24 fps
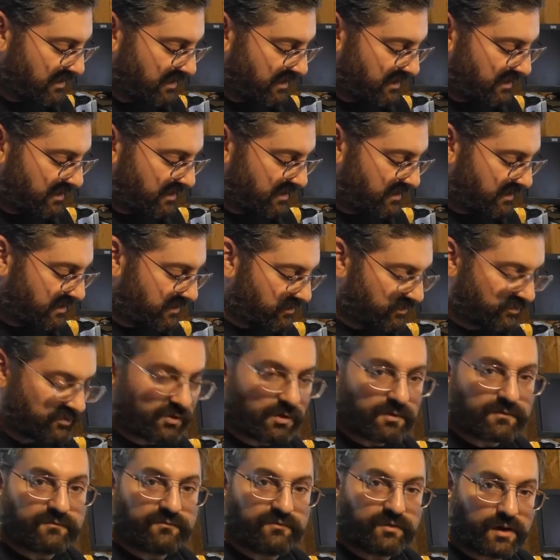and it'll
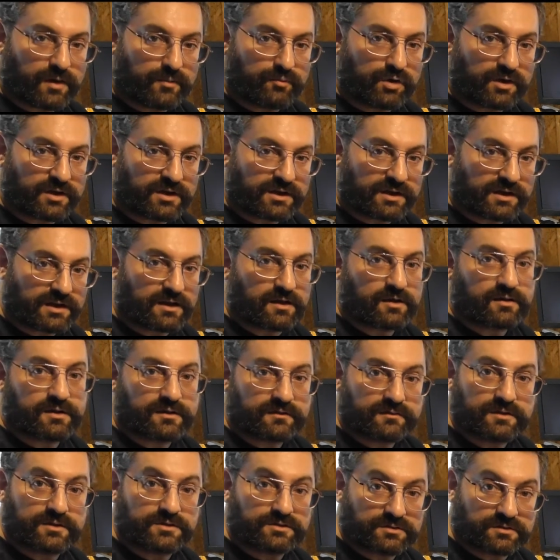start vibrating it out,
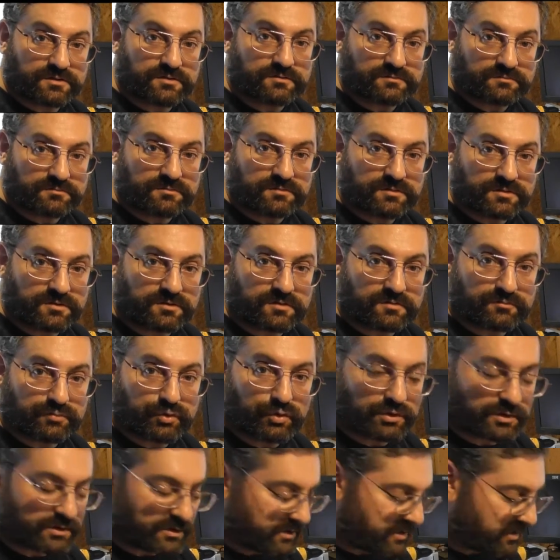and then you can
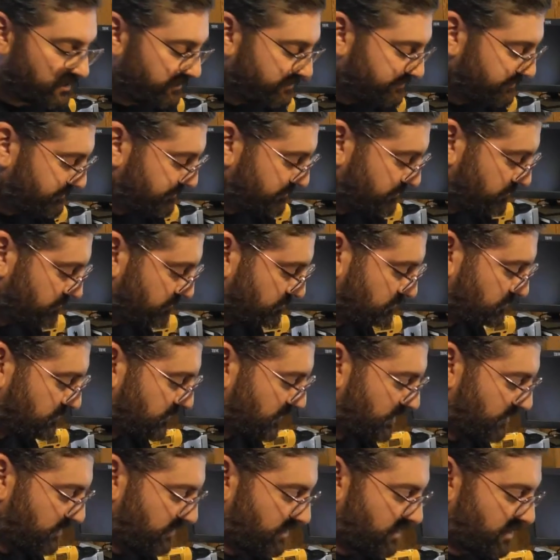pull it out.
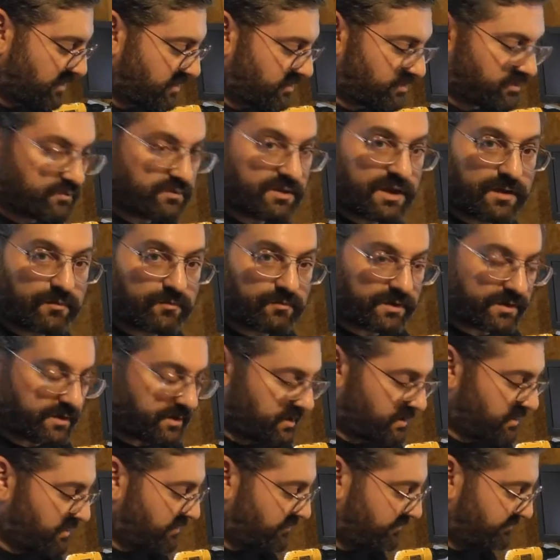So I'm going to do that right
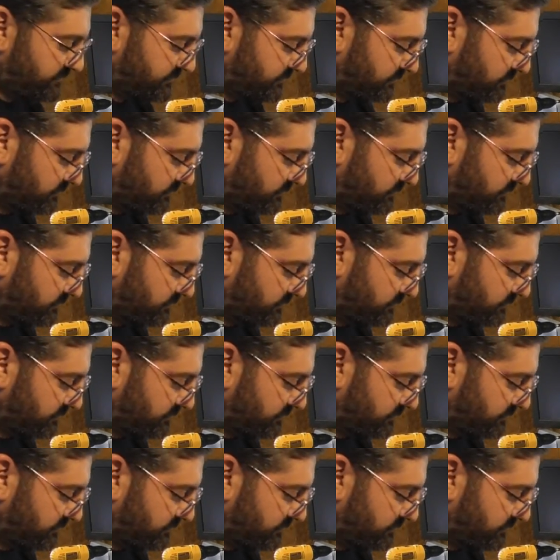now.